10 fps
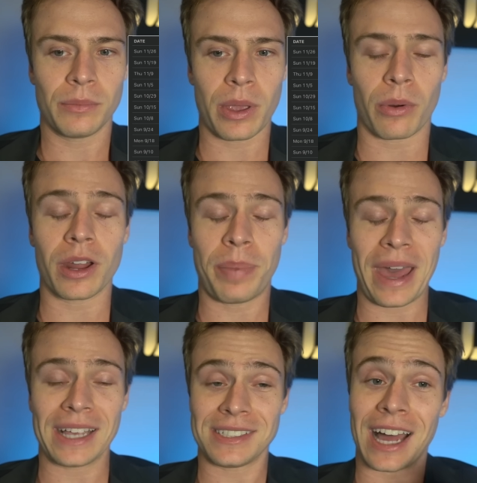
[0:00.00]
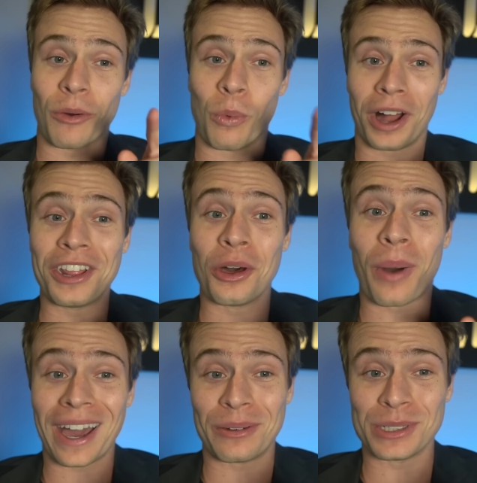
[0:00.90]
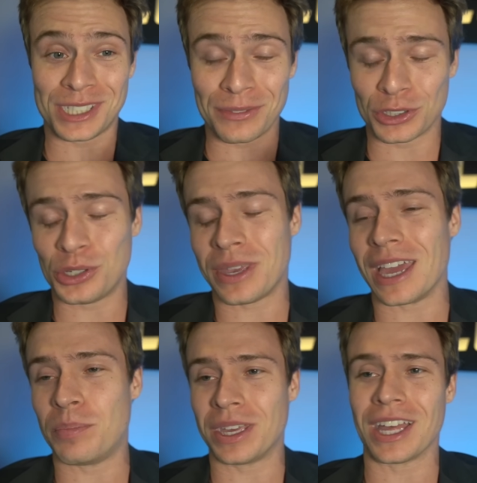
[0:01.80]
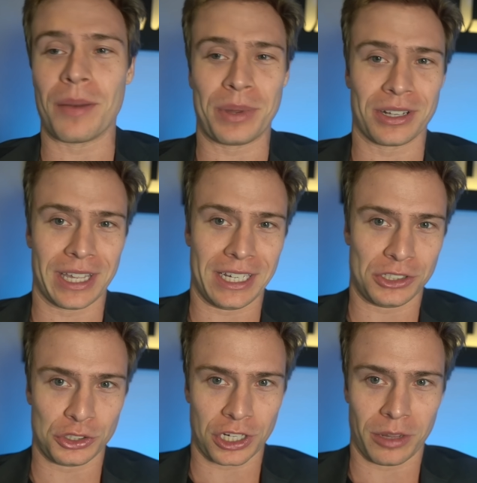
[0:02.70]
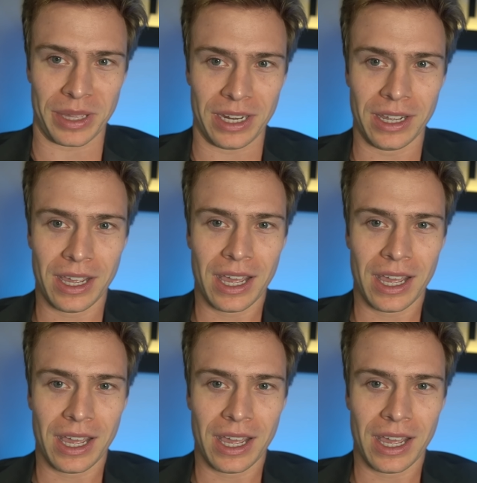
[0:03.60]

We want to pass. Now, one of the wide receivers you can't pick up here, ladies and gentlemen,